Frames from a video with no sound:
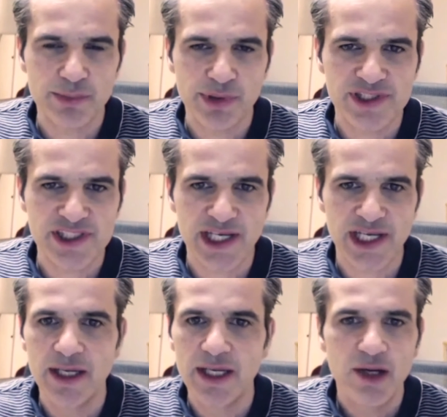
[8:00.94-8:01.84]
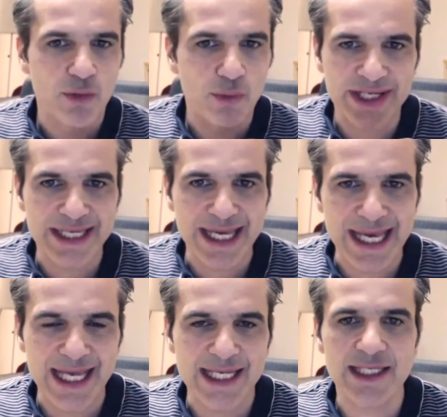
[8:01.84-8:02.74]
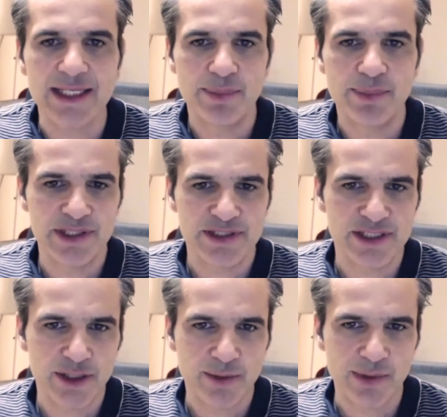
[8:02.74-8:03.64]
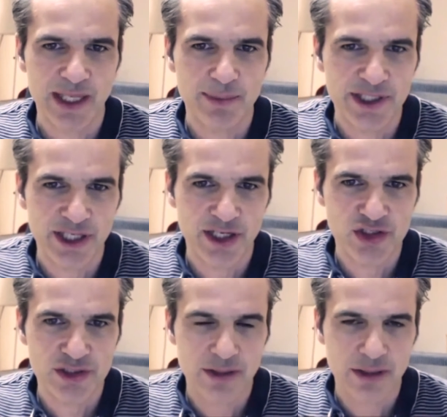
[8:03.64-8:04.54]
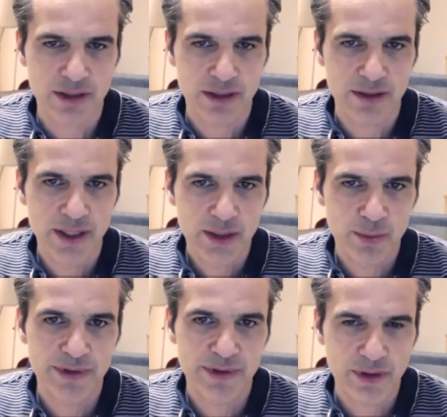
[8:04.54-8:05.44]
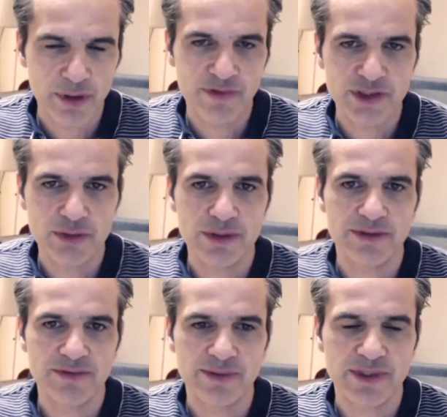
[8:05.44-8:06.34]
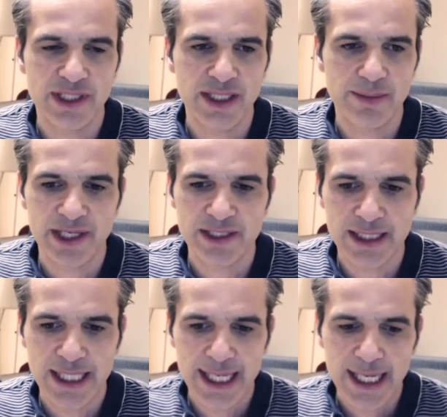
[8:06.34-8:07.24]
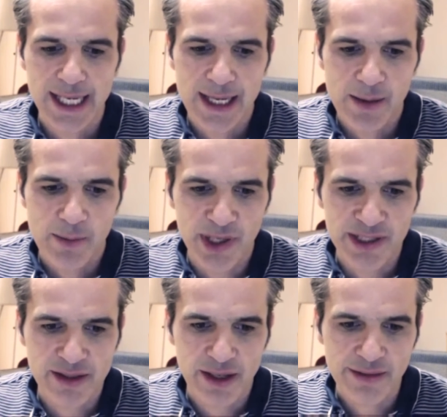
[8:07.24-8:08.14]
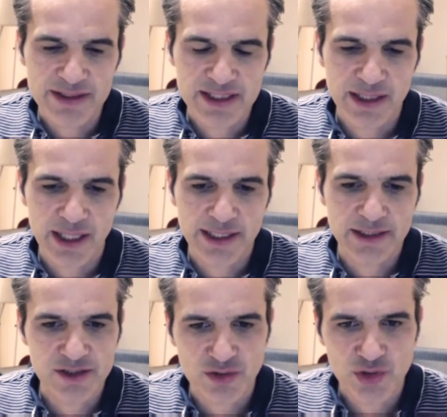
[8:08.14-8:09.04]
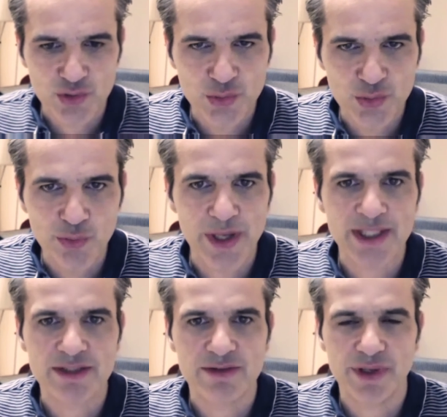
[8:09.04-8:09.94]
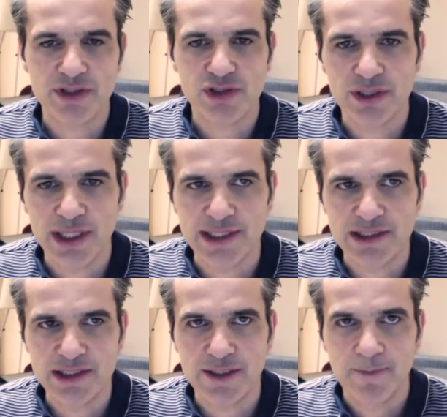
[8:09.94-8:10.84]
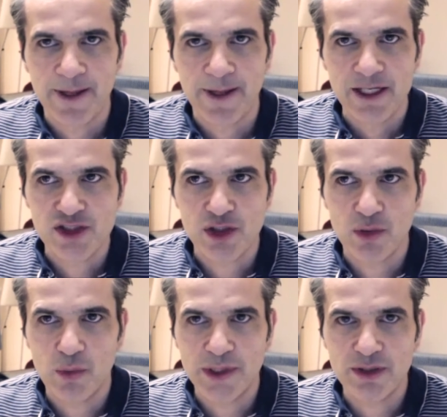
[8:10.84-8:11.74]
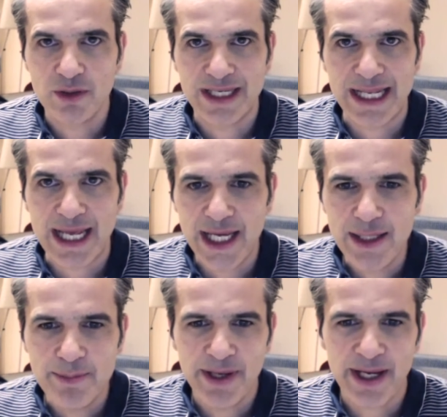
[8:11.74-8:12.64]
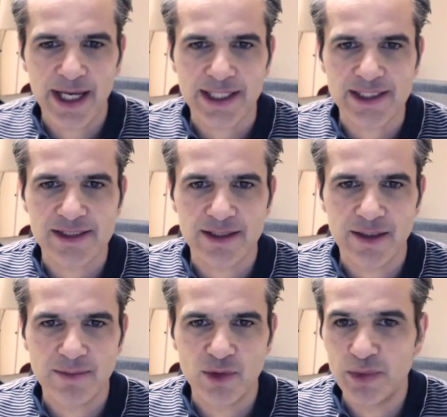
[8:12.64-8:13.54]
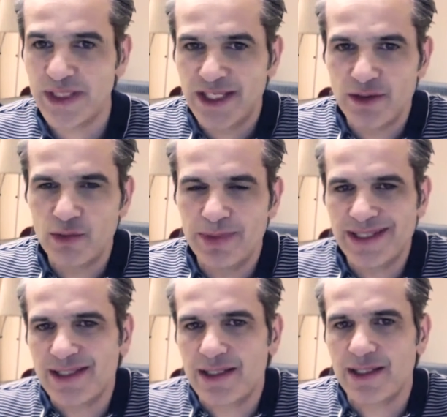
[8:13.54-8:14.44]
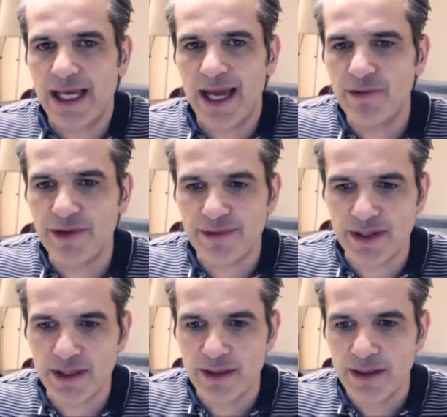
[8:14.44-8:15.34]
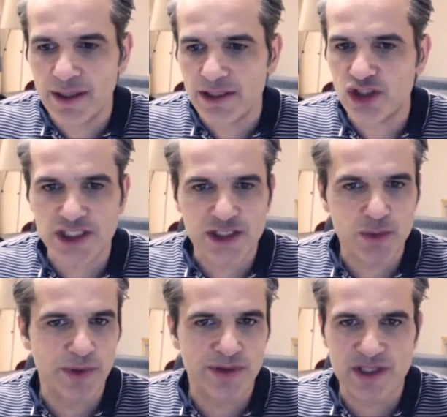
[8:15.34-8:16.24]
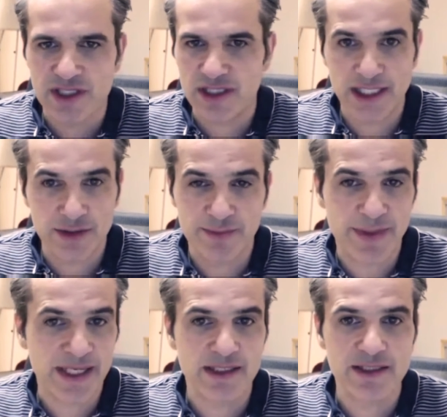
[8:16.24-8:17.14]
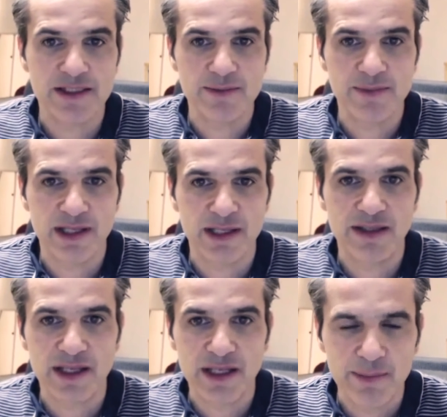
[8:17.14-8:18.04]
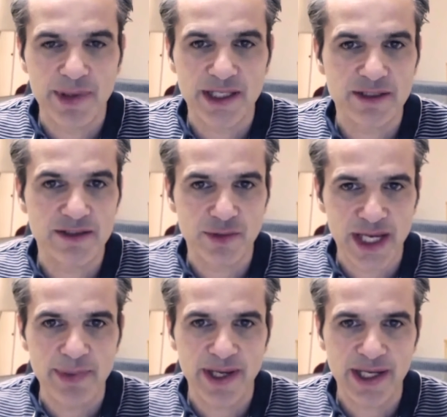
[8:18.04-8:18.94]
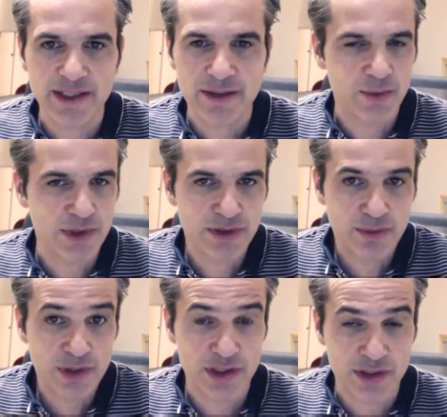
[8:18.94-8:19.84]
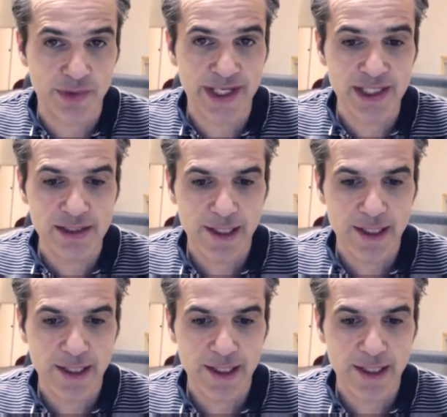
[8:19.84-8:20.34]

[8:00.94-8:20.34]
per se, running any PostgreSQL application with the over toolkit from the database. But the other side is true REST functionality. So when you look at Apex, we can do basically everything just with the standard mechanism that are baked into Apex, which is great.